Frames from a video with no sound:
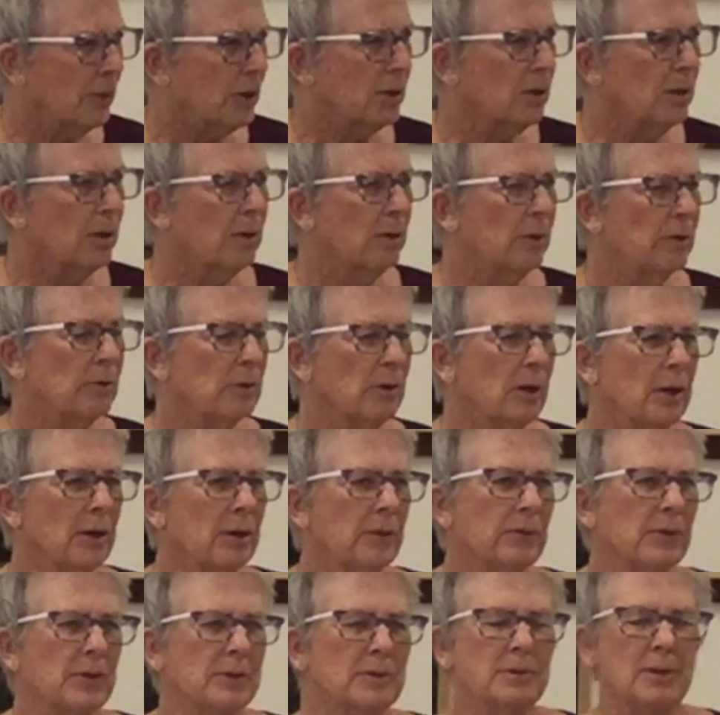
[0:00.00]
You know,
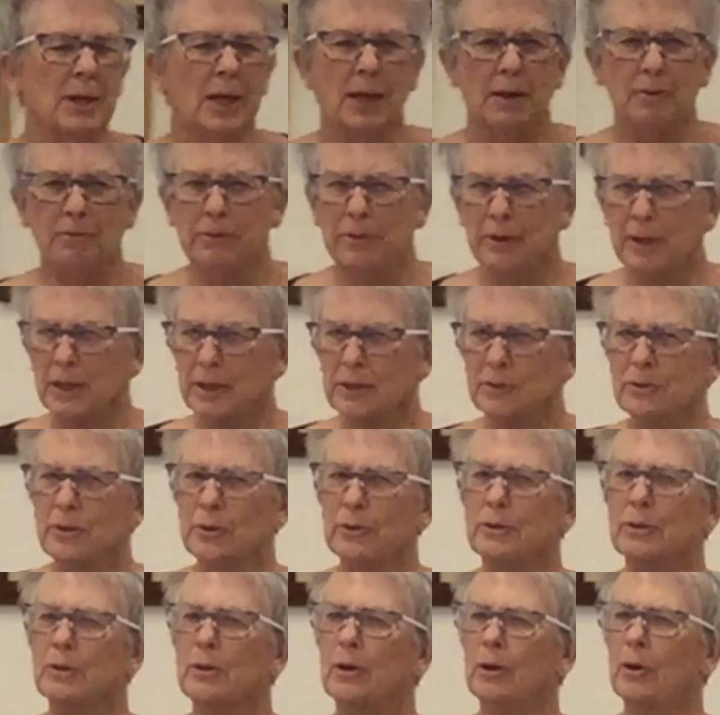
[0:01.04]
the sad
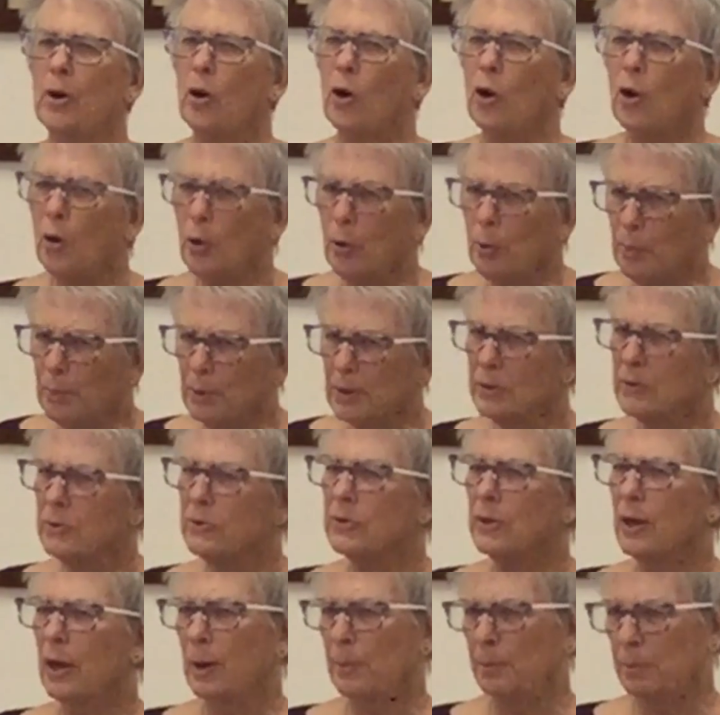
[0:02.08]
face
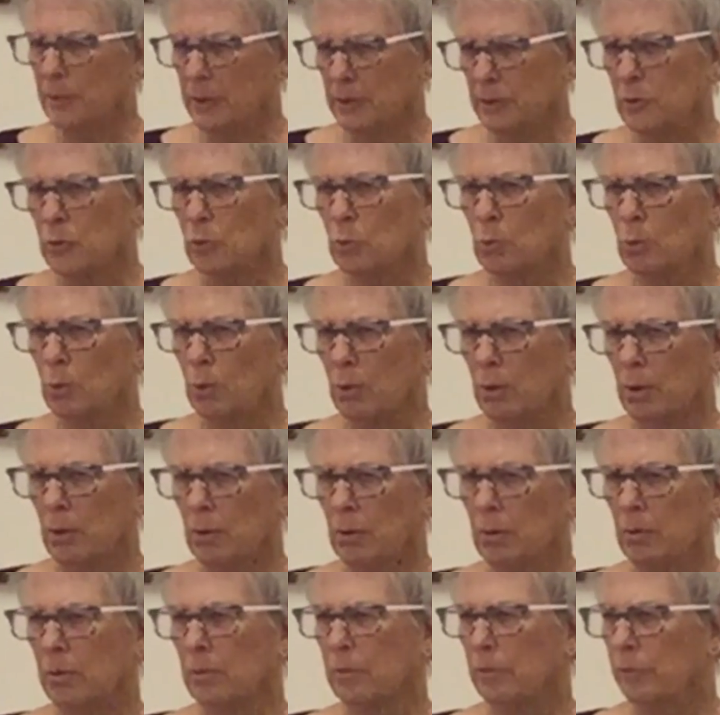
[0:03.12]
opens up the
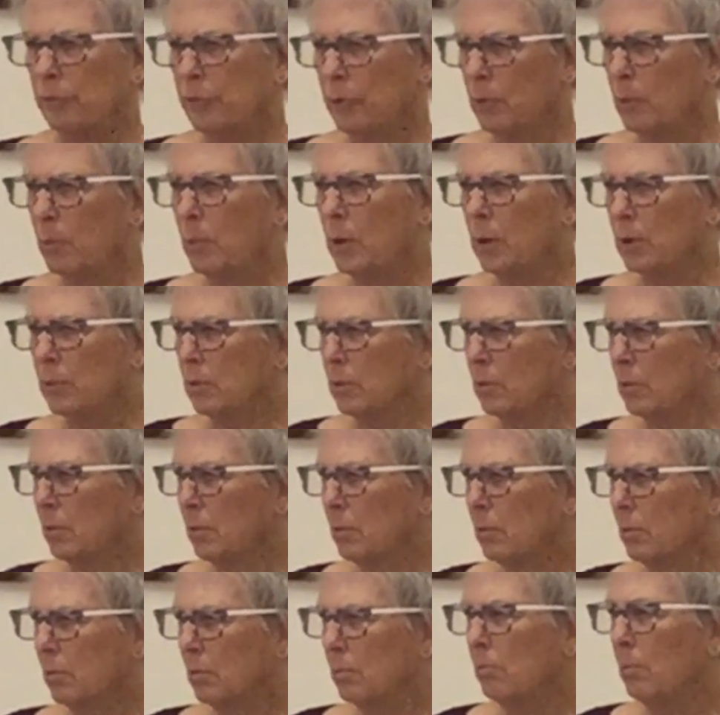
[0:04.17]
door for what
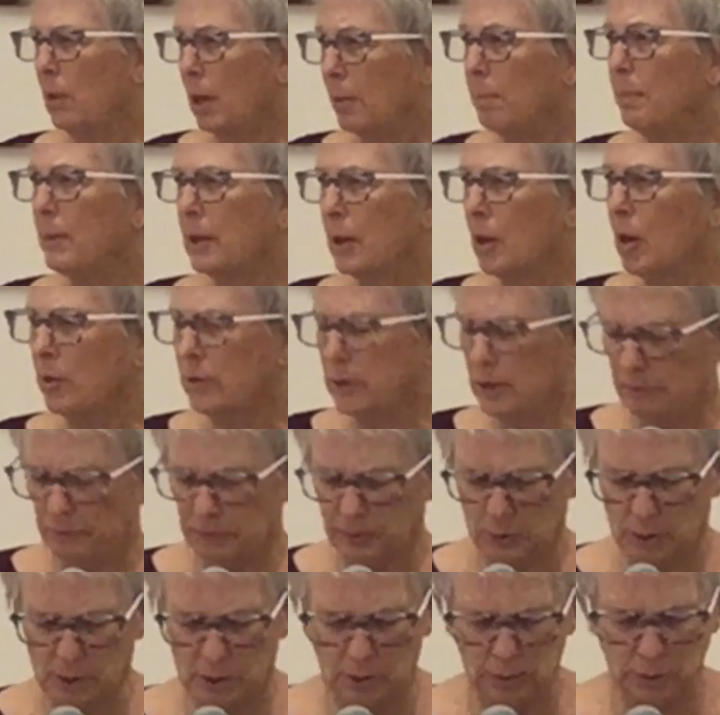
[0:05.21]
might be
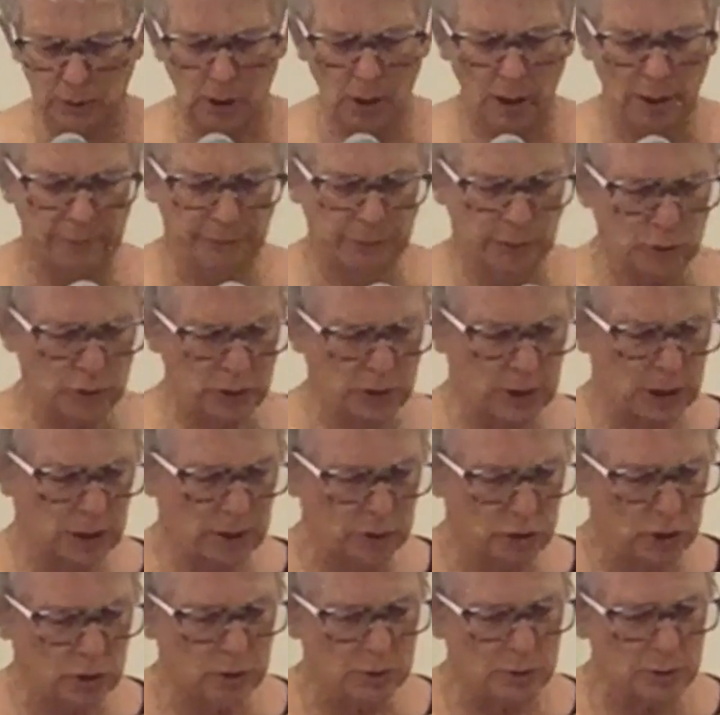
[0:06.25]
difficult
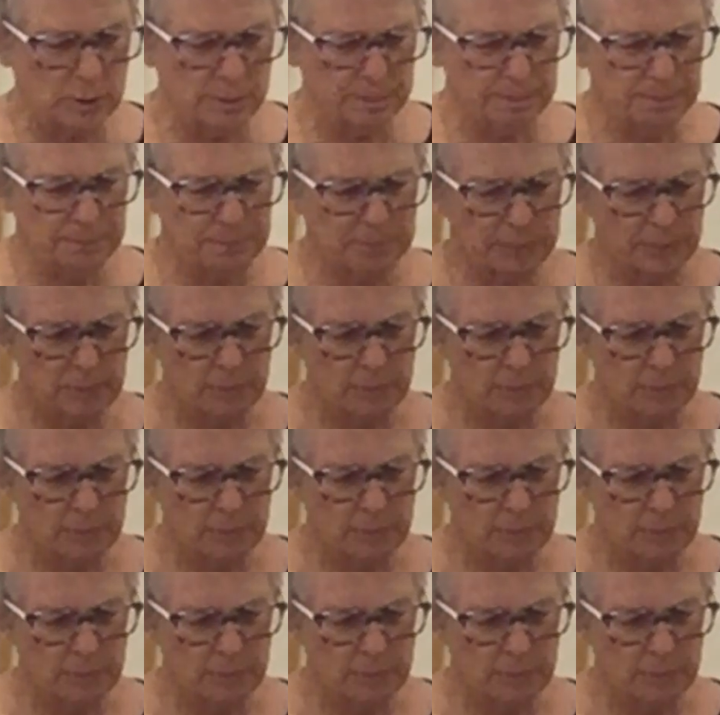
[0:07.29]
conversations.